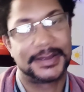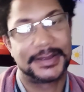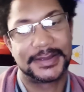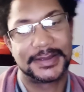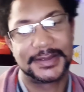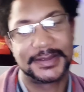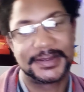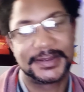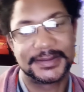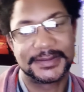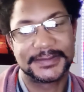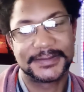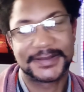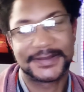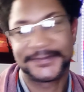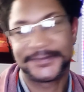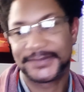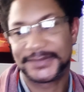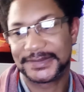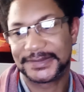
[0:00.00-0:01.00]
And I
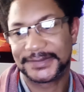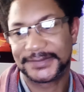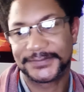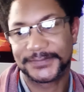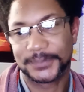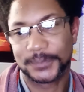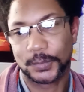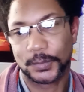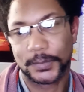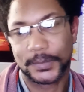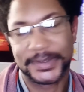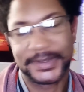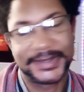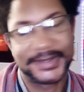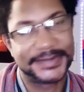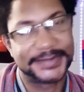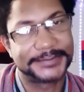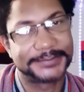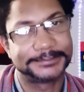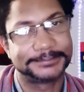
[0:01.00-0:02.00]
feel like for
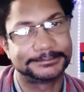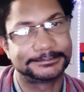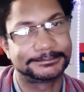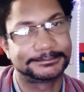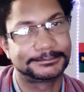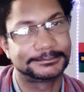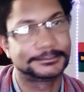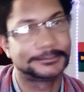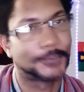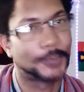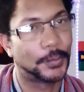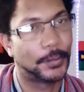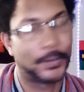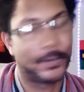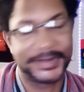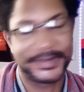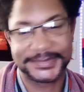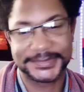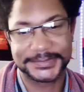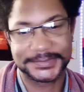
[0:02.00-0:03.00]
way
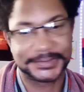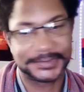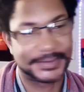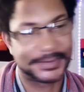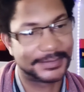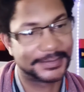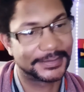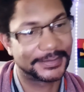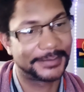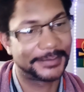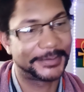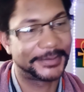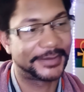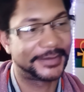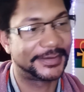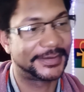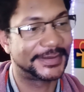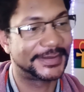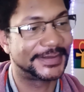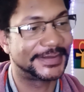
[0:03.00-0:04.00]
too long,
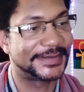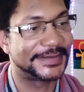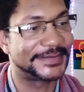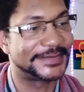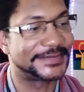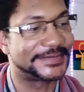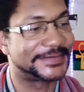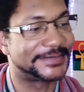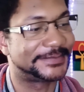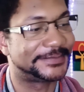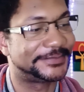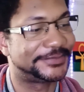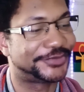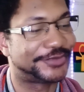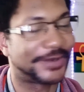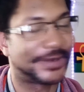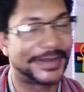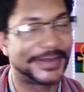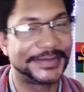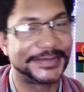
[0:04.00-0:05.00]
America is
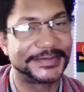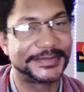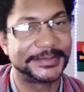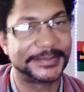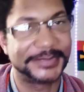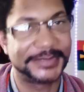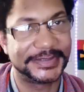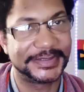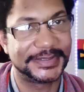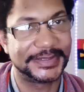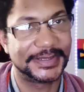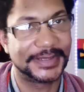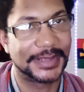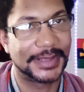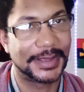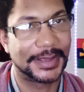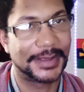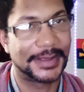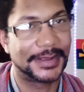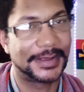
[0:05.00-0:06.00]
trying to be
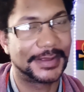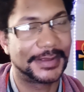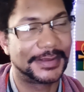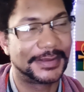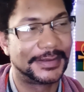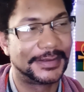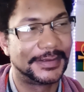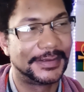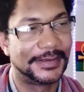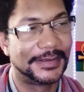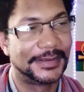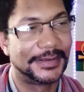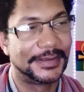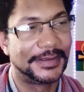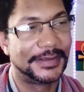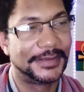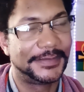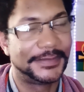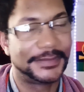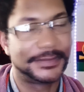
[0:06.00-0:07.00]

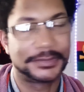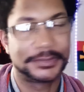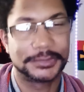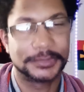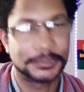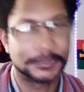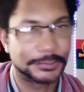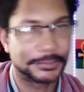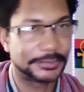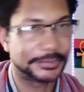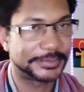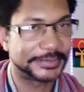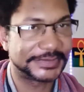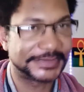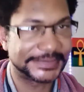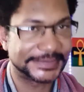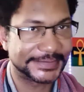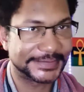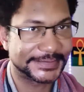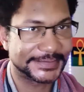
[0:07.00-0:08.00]
the global
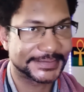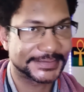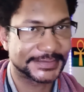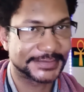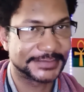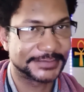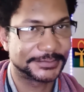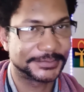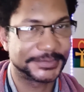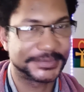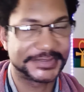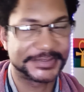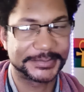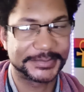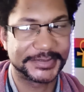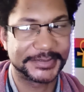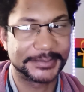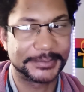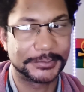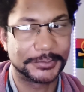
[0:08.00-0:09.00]
police. We
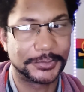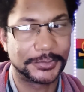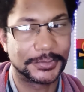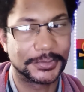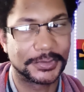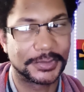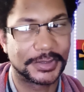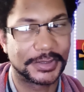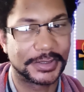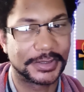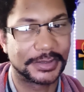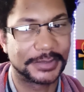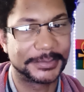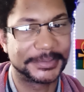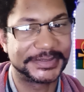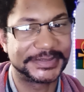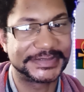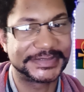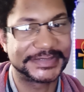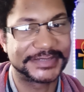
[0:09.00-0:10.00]
spend more on our
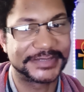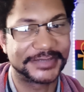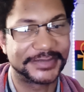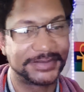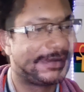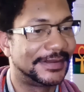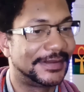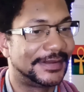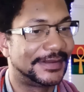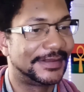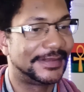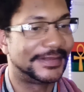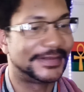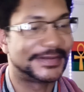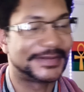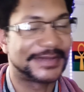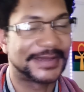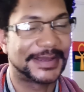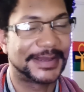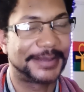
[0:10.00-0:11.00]
military than the
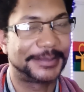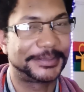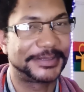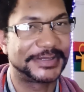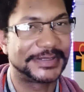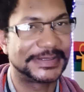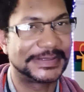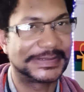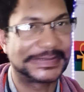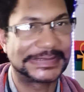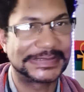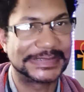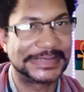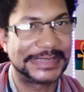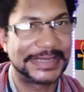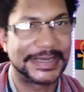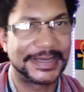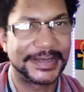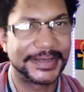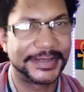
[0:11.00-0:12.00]
top
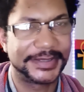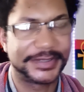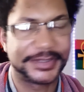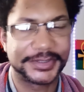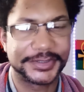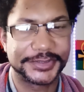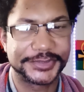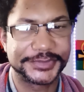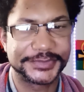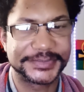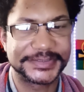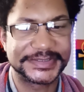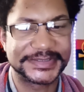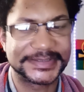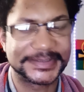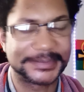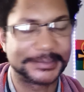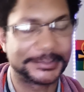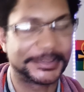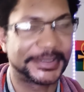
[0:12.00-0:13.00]
nine countries
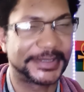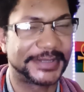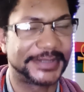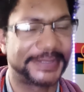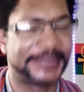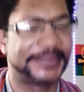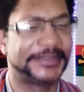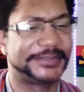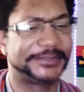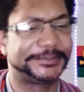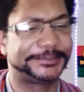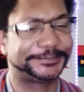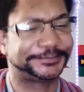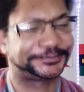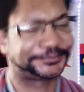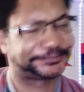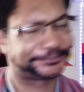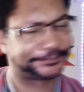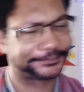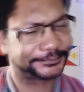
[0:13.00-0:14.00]
combined.
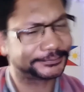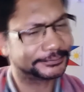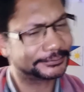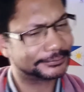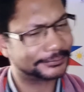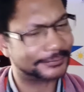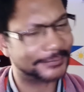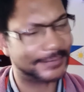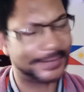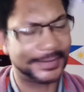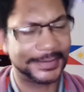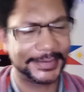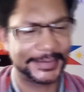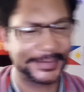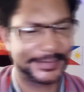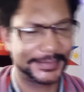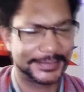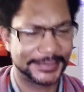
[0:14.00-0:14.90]
And